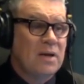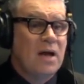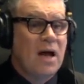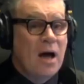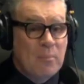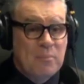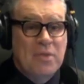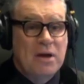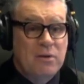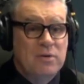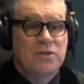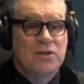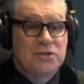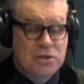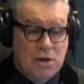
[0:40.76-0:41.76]
up there
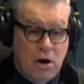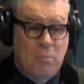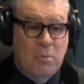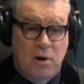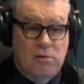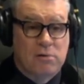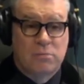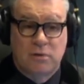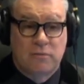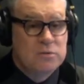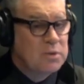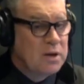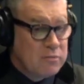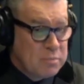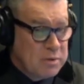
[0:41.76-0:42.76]
in the top horror movies.
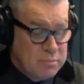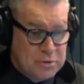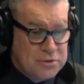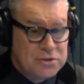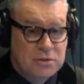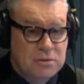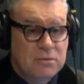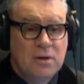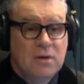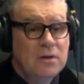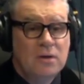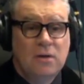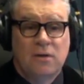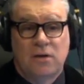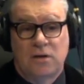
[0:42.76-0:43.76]
Whenever people do,
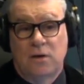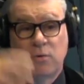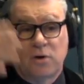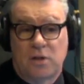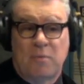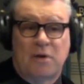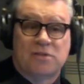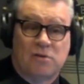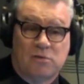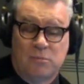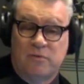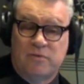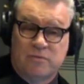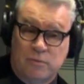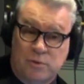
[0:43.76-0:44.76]
you know, what are the best horror
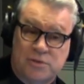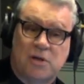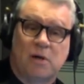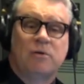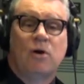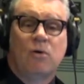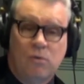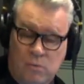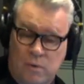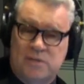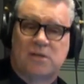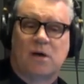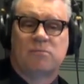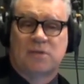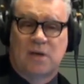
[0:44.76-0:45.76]
movies of all time, it always
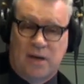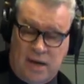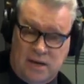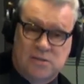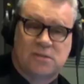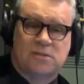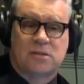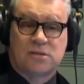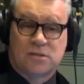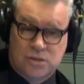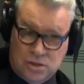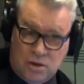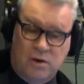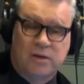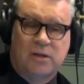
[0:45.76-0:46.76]
comes out Exorcist,
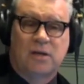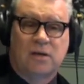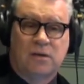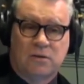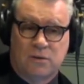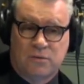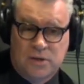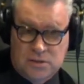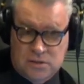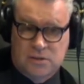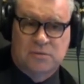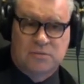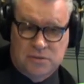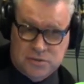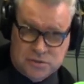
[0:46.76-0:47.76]
Shining. You know, these are the, the, mm